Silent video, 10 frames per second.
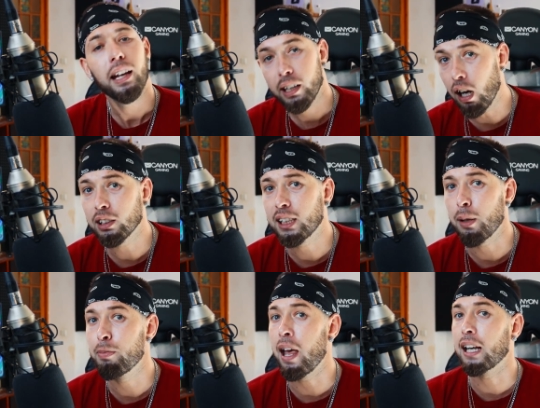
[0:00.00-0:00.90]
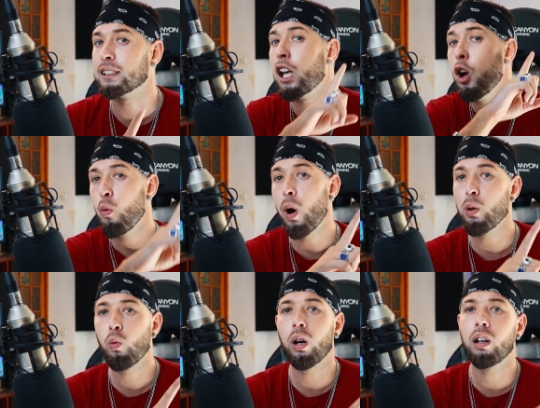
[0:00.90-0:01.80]
Y'all stay blessed.
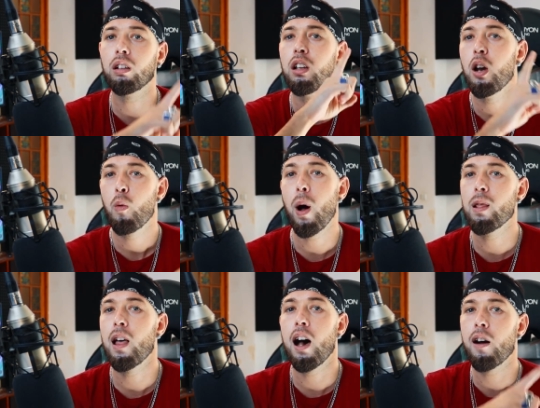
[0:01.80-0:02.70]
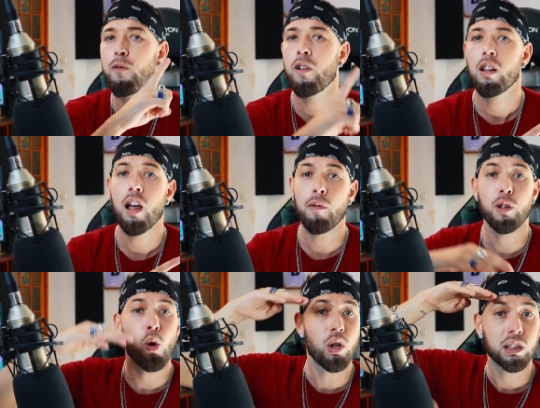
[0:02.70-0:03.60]
One world, one love. Love
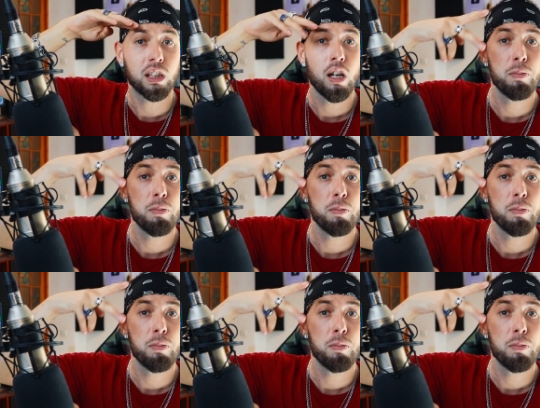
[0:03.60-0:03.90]
yours.